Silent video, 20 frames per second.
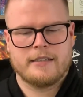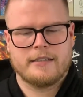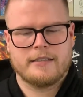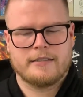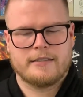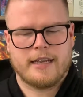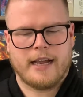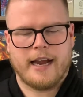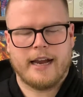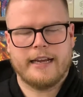
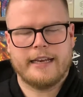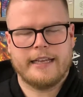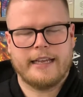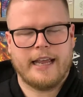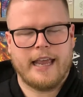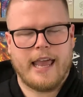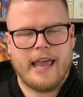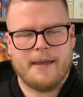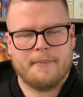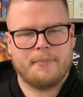Tiny
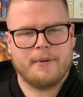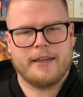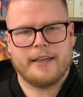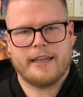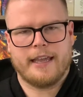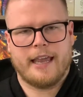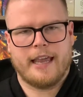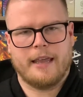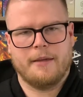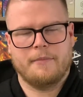Epic
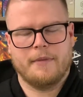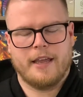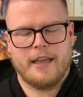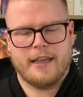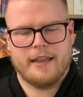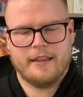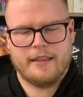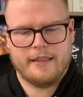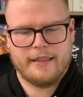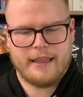game,
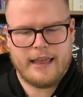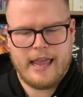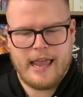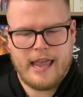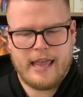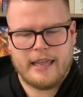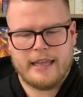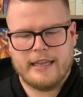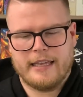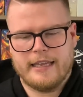and
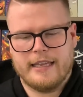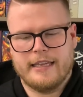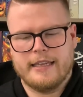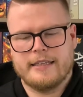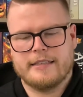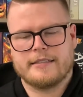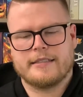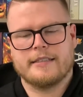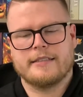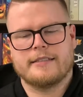that
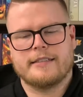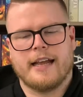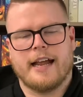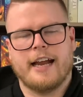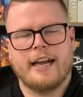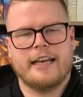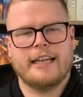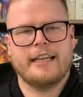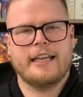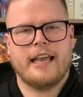is
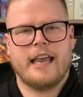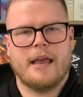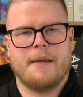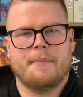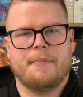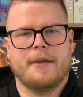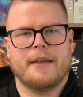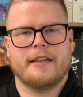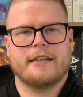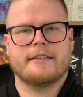Tiny
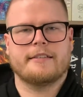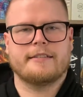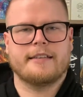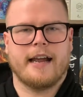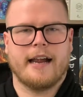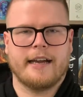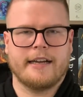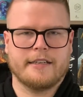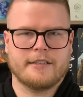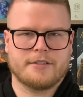Epic
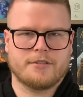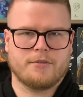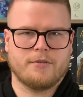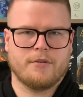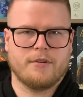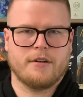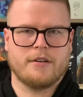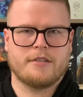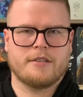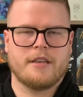
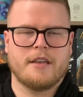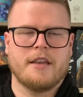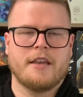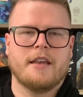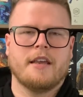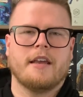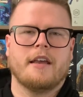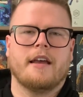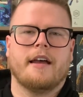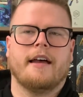Dinosaurs.
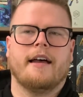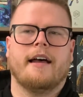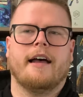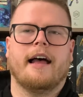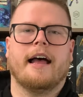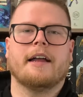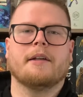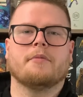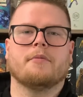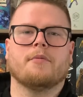
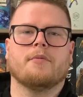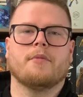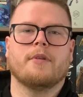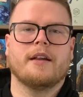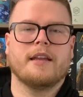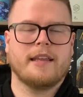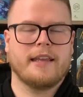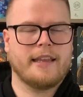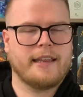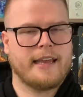I
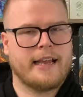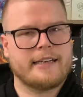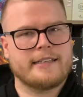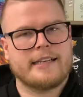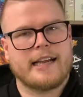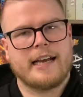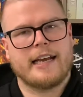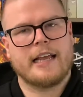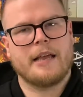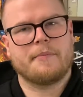really like
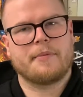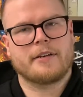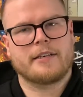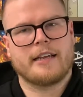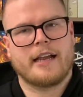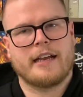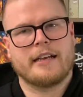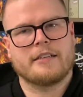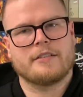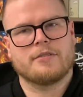Tiny Epic
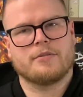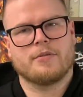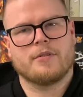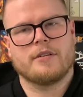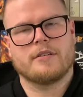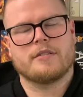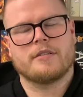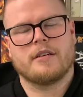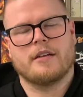Dinosaurs.